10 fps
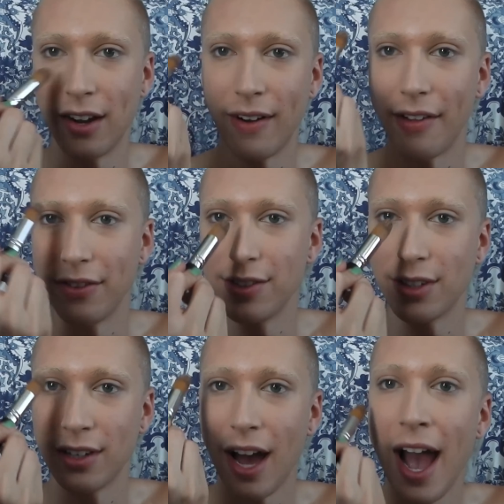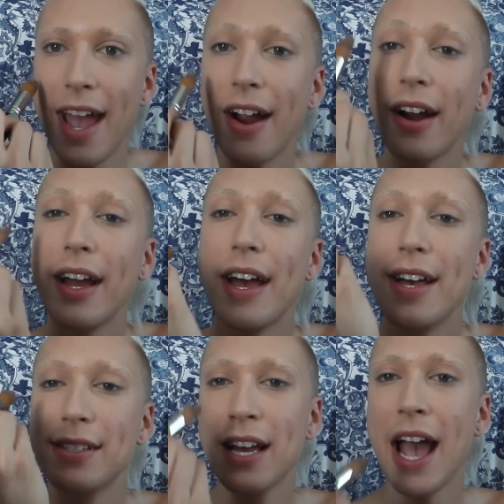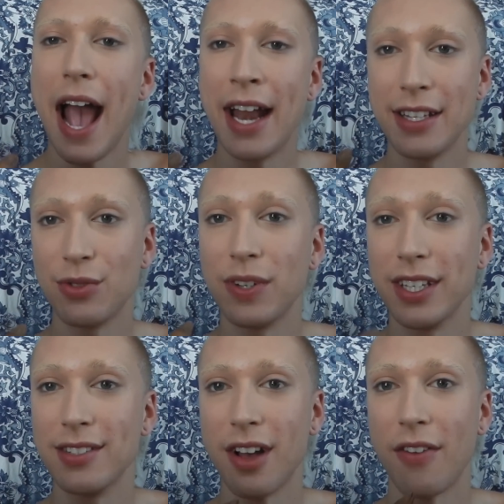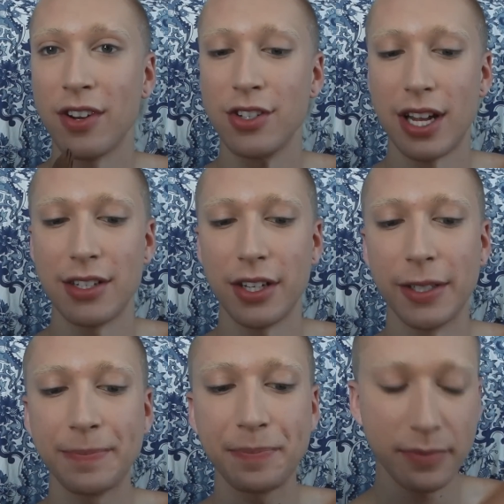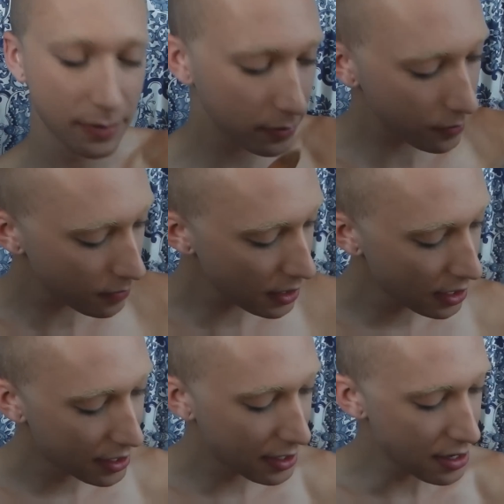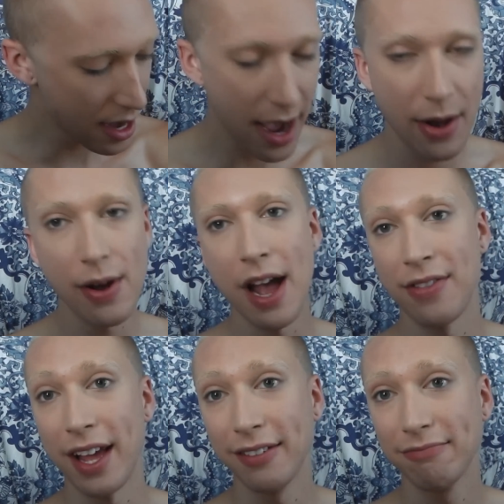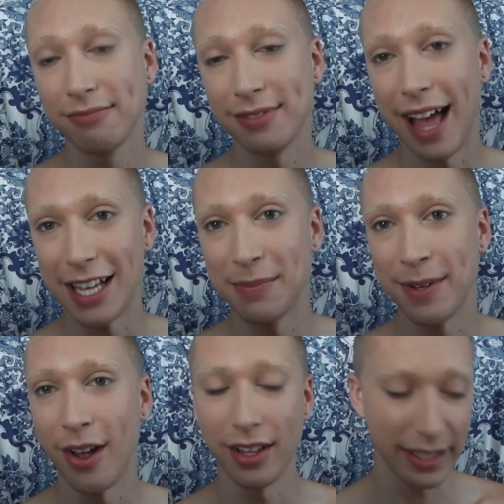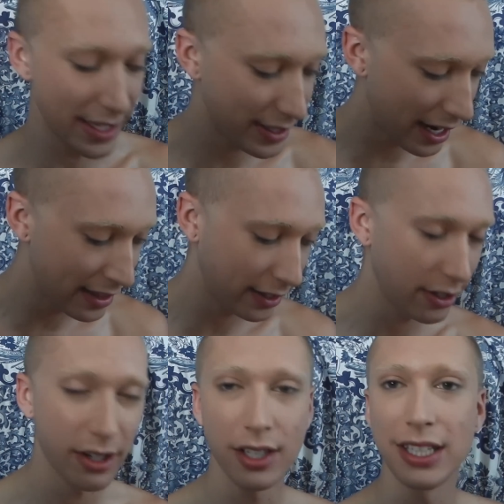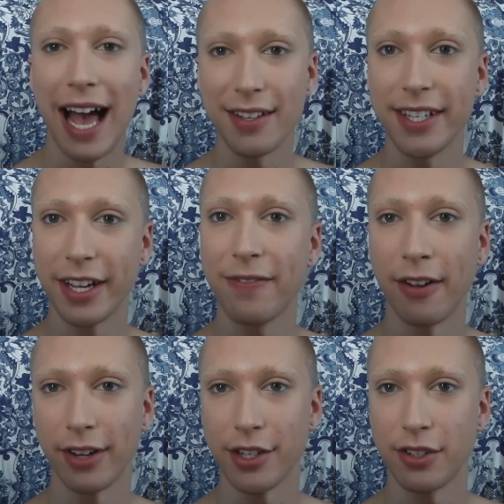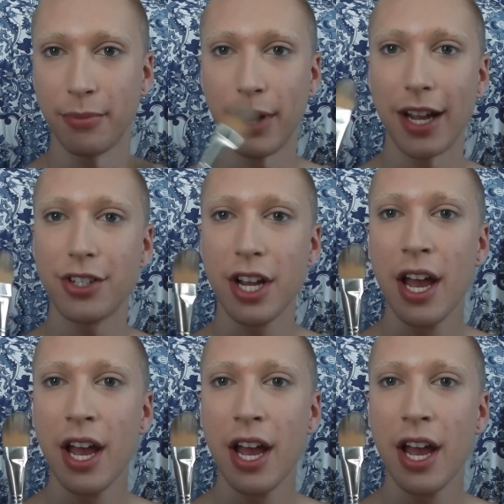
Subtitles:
around certain eye areas, and it's really soft and gentle. Now, and then last but not least, I think your classic foundation brush.